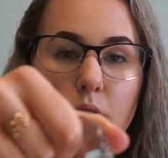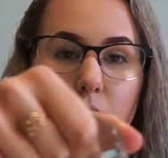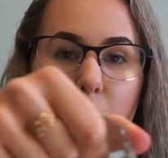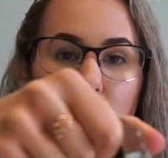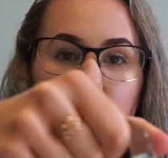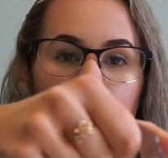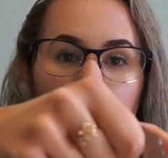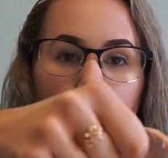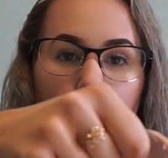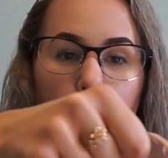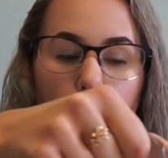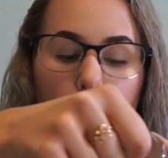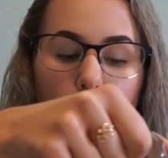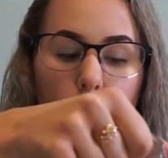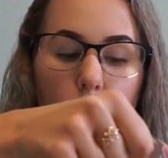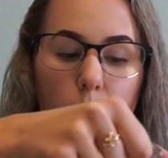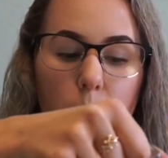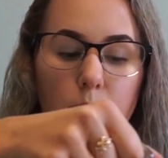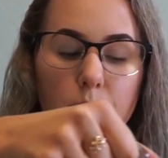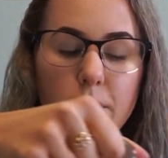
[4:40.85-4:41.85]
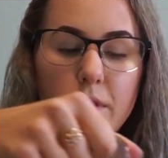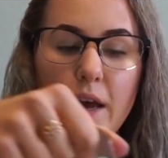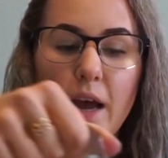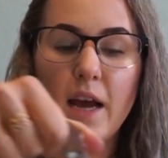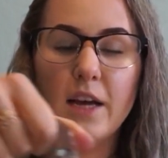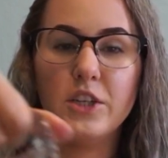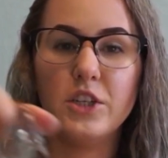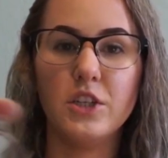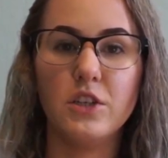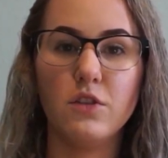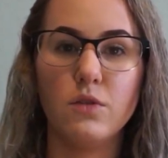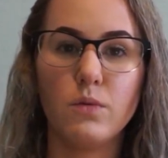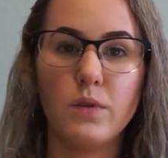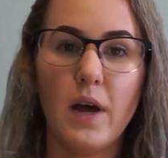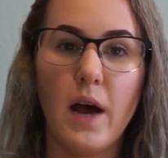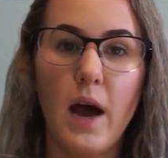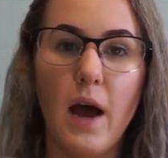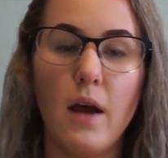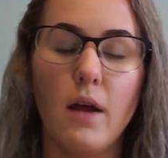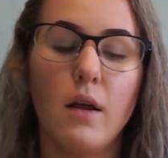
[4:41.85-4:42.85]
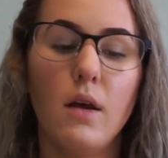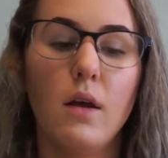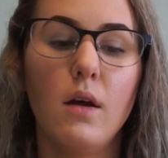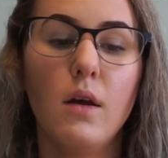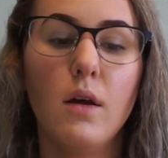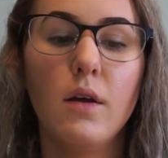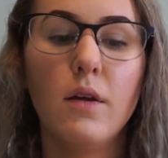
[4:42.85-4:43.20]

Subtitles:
the edges that